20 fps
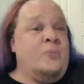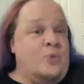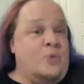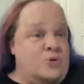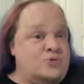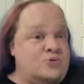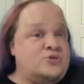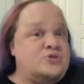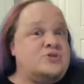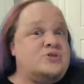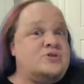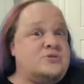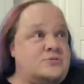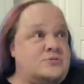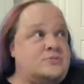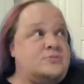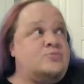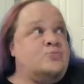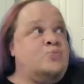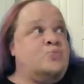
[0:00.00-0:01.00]
her most
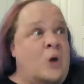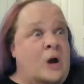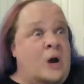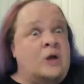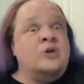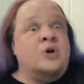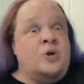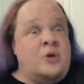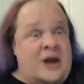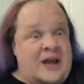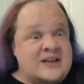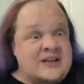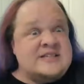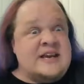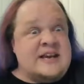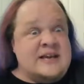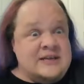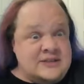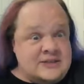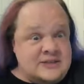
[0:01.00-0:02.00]
well-known
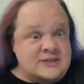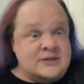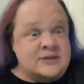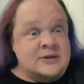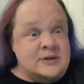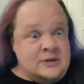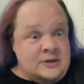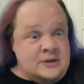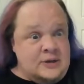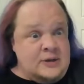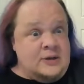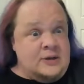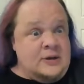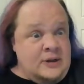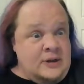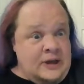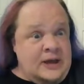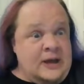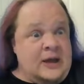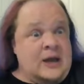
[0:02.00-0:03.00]
essays,
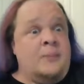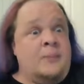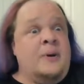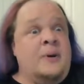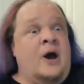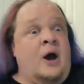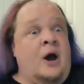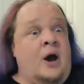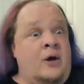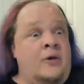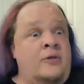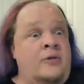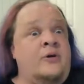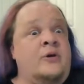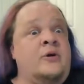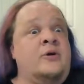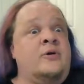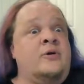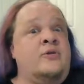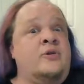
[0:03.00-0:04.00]
like about
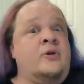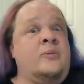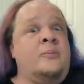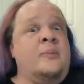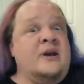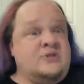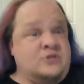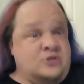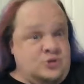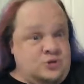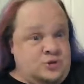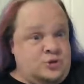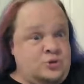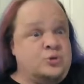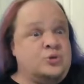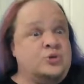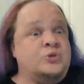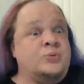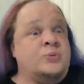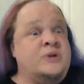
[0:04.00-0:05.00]
the master's
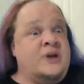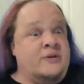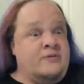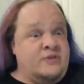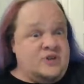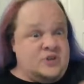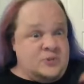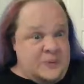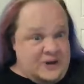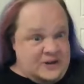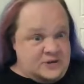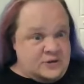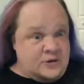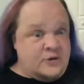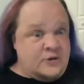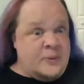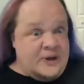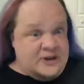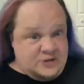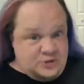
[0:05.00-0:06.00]
tools will never
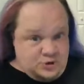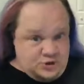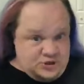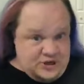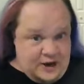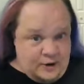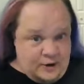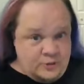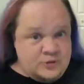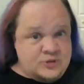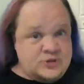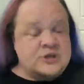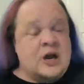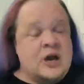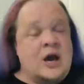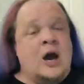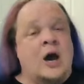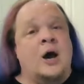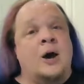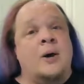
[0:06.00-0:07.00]
dismantle the master's house.
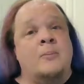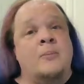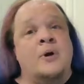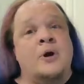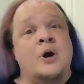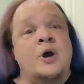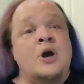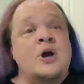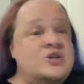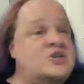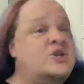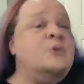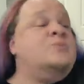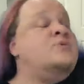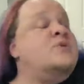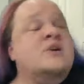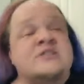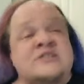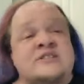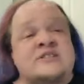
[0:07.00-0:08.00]
She
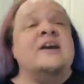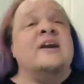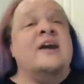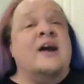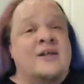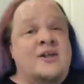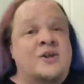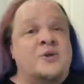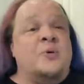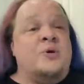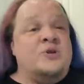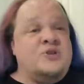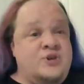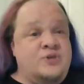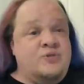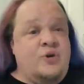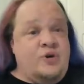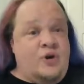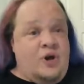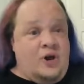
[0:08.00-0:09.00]
was on Staten Island while
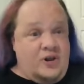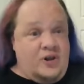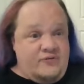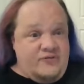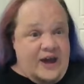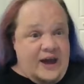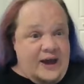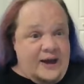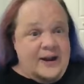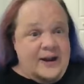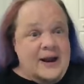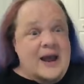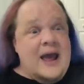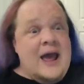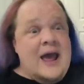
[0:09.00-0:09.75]
she wrote all of that.